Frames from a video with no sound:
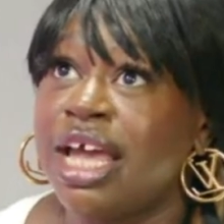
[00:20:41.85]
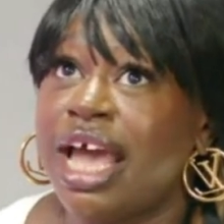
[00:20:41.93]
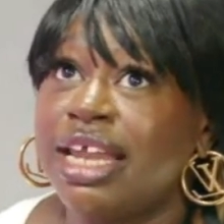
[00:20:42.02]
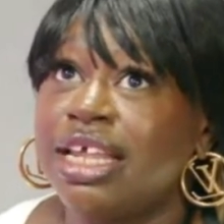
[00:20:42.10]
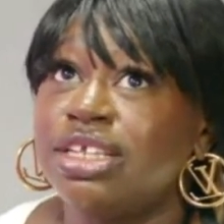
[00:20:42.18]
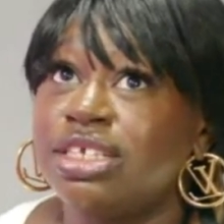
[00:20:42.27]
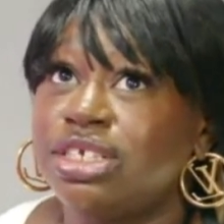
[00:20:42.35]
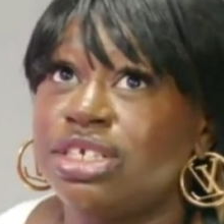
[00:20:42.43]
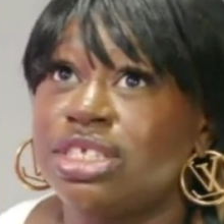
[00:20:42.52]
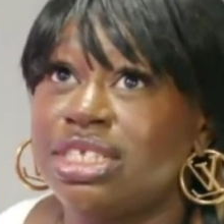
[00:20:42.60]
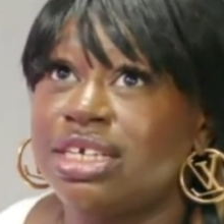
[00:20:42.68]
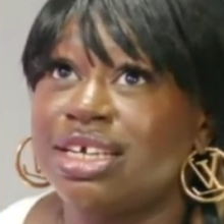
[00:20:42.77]
And then
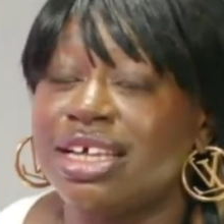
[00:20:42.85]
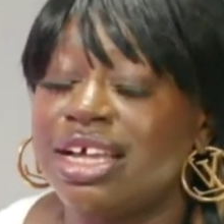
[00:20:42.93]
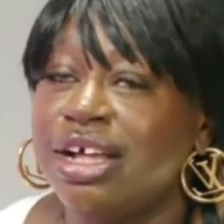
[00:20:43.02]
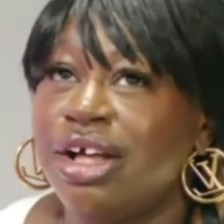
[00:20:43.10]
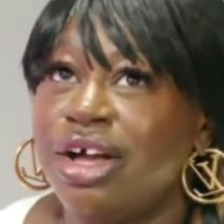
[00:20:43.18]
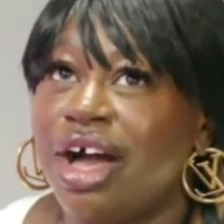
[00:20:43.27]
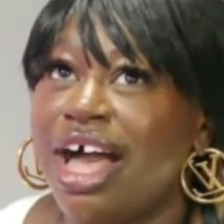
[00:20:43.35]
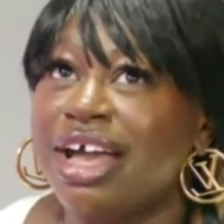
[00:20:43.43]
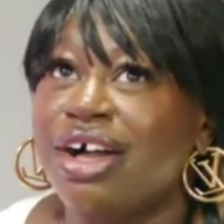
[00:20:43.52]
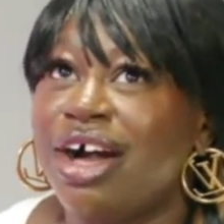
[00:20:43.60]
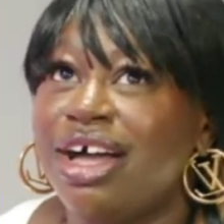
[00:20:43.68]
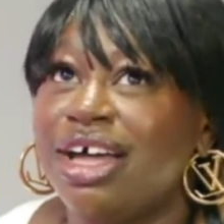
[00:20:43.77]
I
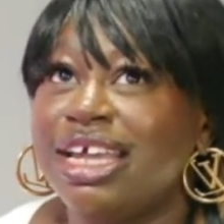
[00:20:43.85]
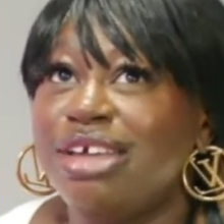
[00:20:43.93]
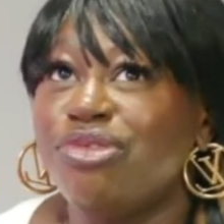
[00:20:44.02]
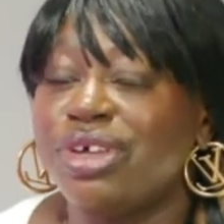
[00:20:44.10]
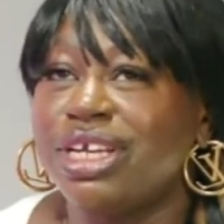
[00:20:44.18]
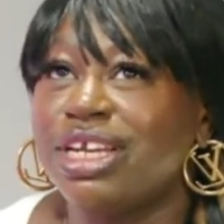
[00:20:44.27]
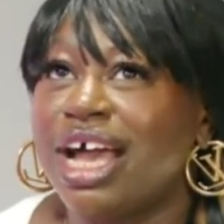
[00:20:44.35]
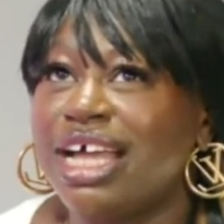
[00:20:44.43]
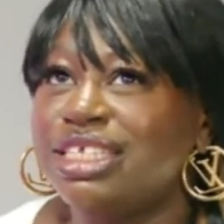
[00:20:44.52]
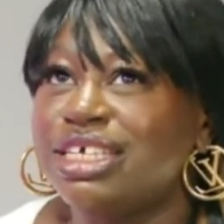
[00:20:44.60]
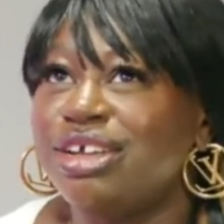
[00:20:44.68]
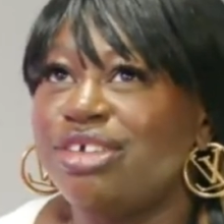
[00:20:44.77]

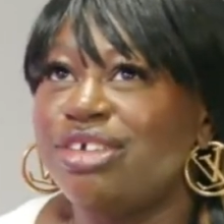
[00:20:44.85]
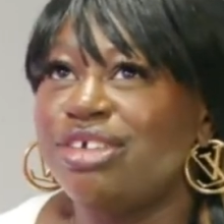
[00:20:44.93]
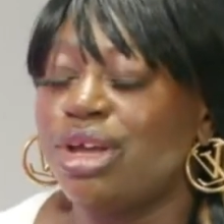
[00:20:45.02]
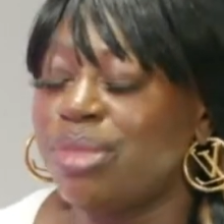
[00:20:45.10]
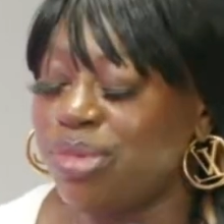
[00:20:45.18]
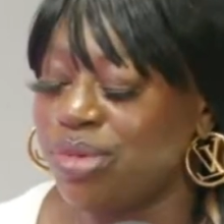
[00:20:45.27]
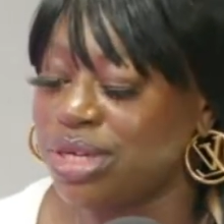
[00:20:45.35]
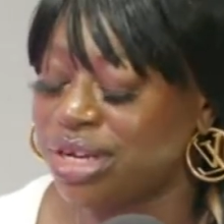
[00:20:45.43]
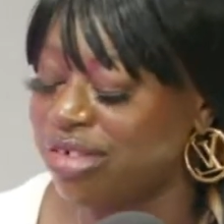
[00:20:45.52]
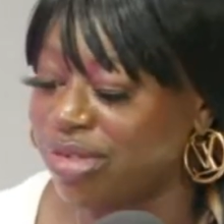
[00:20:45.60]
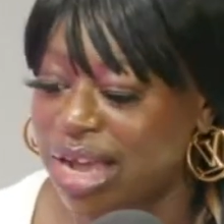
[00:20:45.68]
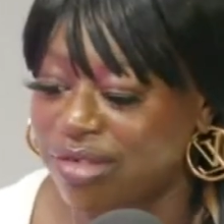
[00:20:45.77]
don't even know, maybe we don't
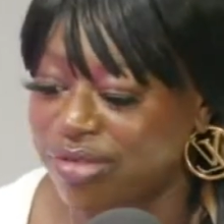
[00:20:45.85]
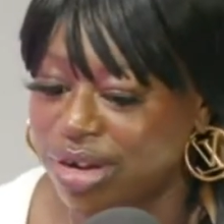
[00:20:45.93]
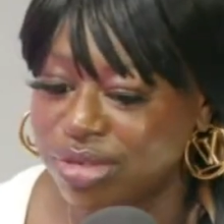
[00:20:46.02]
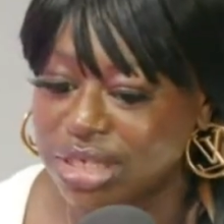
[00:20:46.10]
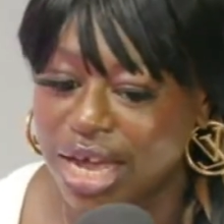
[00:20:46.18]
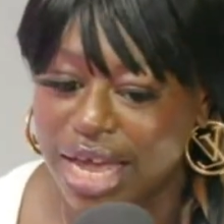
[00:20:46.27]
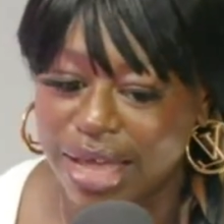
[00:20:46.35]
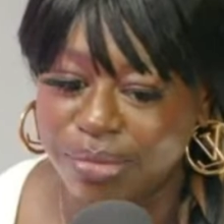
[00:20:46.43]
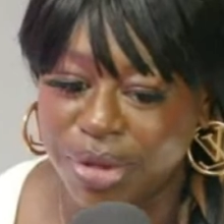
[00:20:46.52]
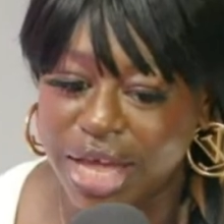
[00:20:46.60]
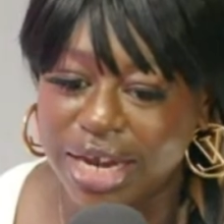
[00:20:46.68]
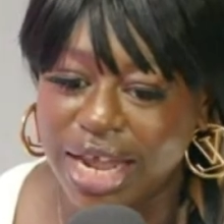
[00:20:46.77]
even have enough time,
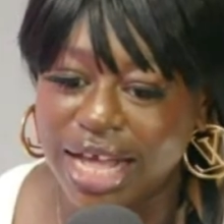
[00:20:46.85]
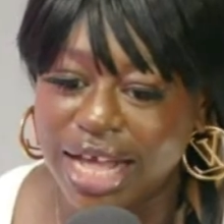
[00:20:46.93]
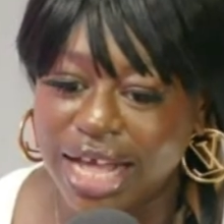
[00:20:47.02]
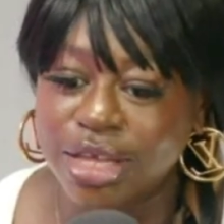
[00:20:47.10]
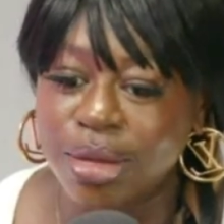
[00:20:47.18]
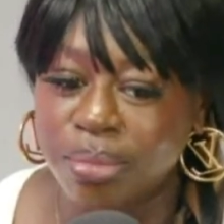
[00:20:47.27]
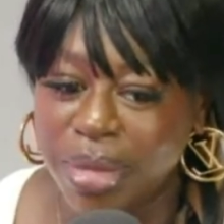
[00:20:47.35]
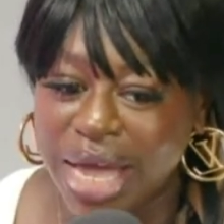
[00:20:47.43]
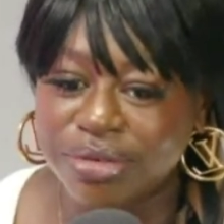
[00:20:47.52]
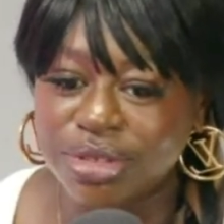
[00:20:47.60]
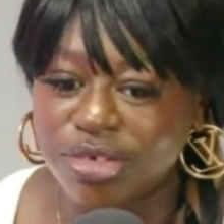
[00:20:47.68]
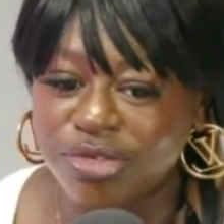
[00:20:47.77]
but like the
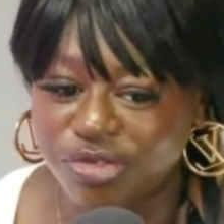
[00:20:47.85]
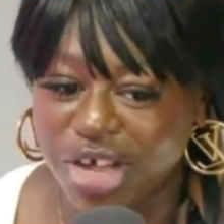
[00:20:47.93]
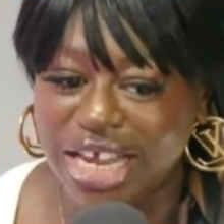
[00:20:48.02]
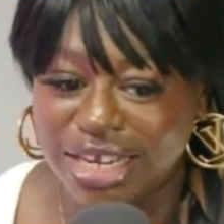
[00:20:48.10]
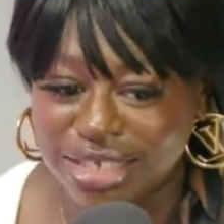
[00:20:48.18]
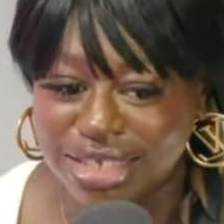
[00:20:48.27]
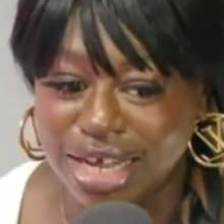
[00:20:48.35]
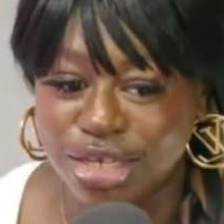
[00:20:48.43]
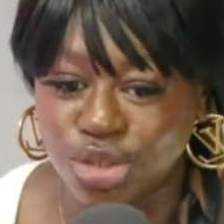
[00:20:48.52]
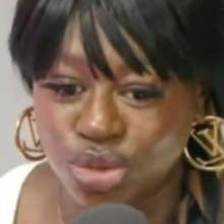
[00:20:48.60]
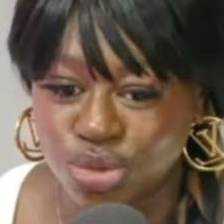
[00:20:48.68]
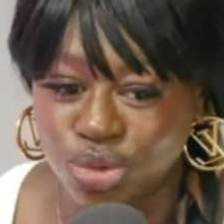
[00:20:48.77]
amount of violence I
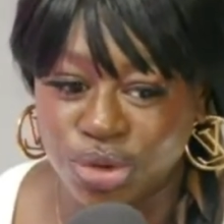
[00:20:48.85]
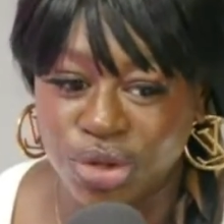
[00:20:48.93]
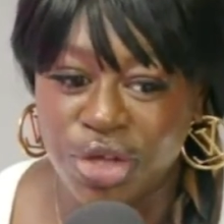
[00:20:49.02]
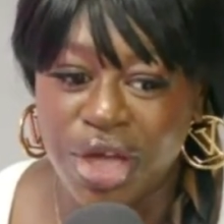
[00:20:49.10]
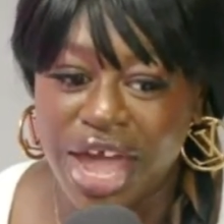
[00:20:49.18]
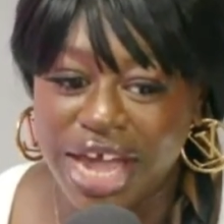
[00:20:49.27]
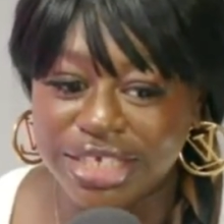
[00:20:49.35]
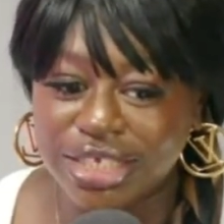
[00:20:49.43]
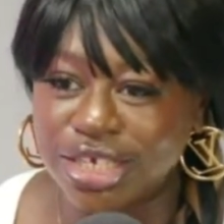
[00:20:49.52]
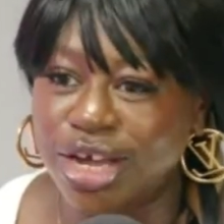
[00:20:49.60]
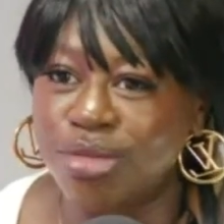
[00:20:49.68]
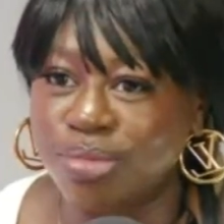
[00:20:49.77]
saw as a
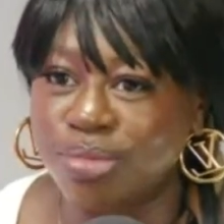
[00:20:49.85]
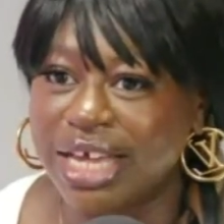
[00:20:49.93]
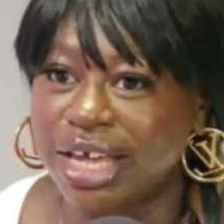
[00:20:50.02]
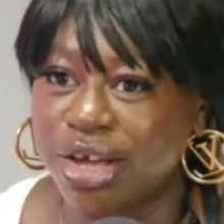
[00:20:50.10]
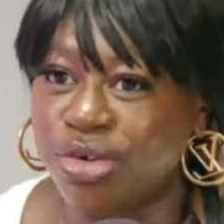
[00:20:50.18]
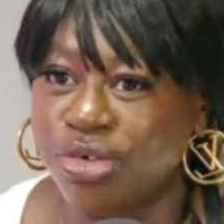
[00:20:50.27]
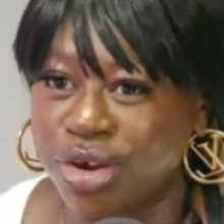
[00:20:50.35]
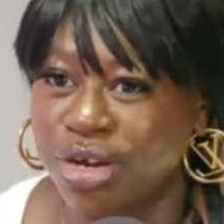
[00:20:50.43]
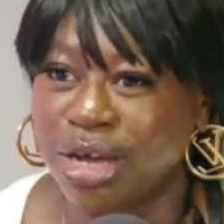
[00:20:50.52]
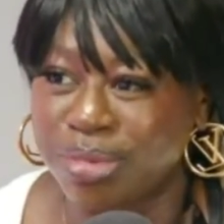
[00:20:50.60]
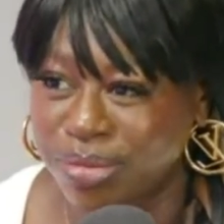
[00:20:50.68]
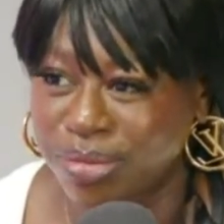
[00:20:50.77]
young black girl
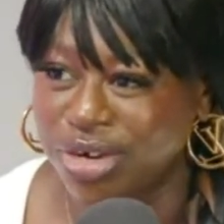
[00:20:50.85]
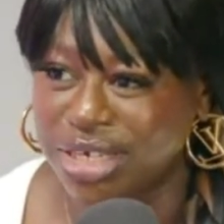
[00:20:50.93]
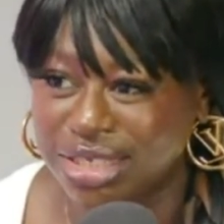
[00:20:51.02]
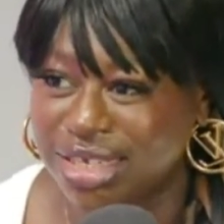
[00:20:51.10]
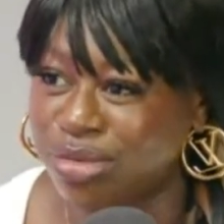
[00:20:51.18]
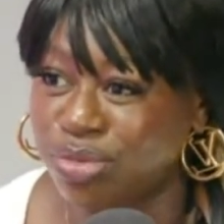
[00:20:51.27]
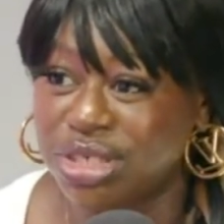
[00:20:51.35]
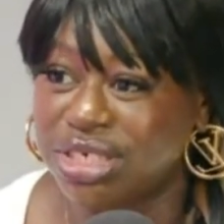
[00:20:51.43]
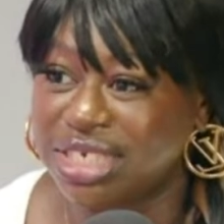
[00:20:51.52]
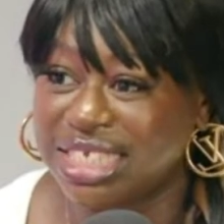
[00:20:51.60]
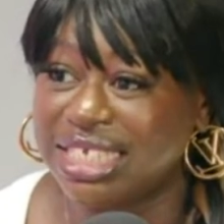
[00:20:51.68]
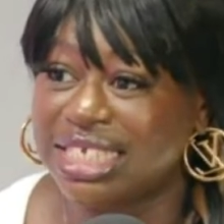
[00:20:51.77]
growing up in Brixton was
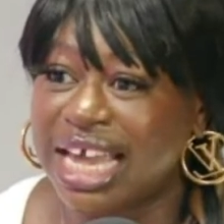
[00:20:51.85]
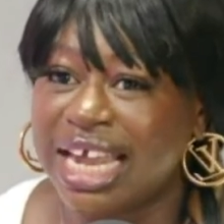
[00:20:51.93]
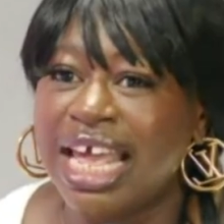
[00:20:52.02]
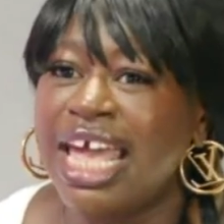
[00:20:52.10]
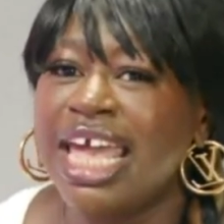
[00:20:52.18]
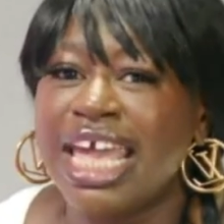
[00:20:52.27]
just insane.